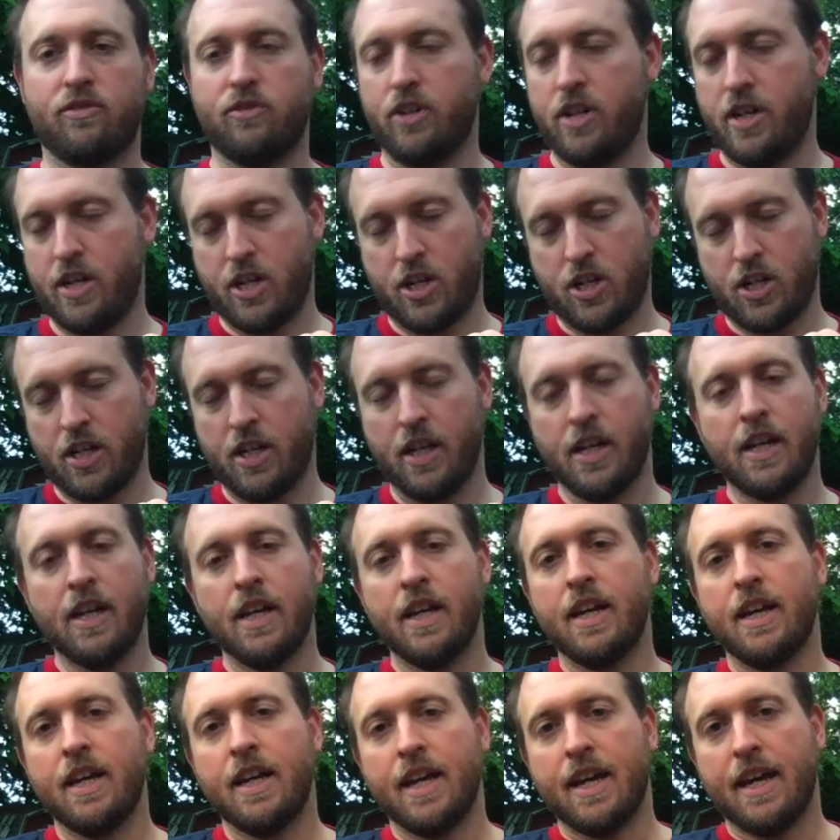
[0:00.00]
Fresh,
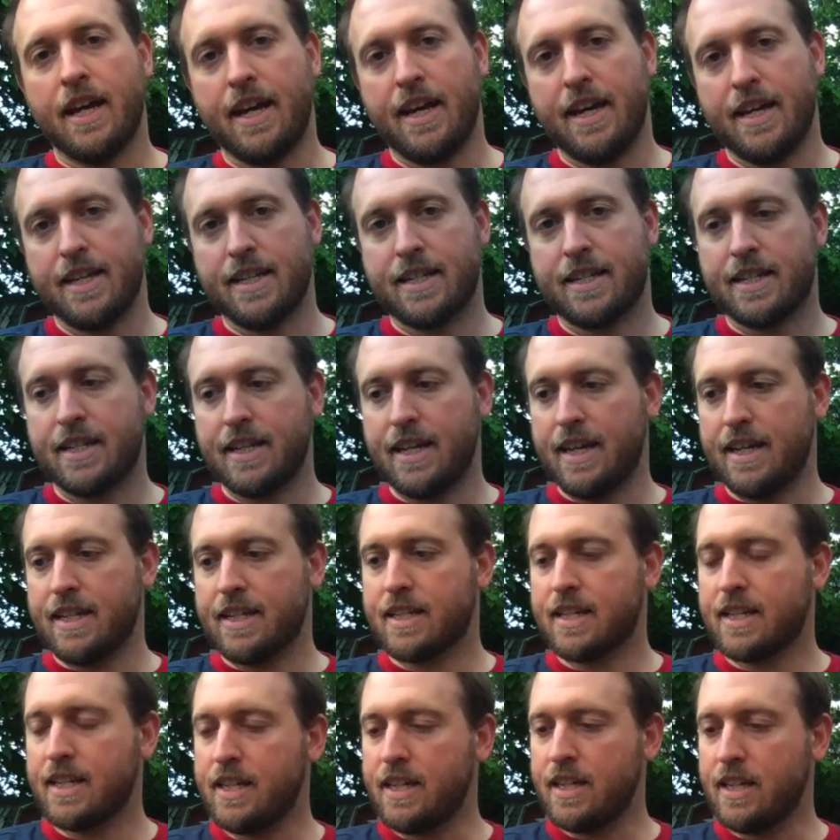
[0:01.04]

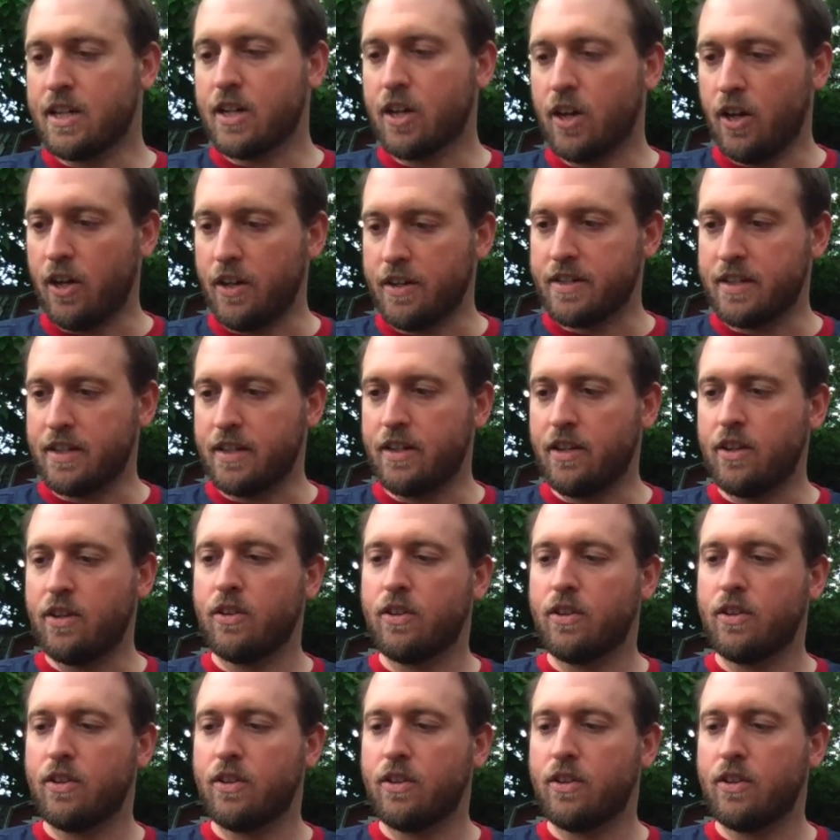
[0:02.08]
as he calls it.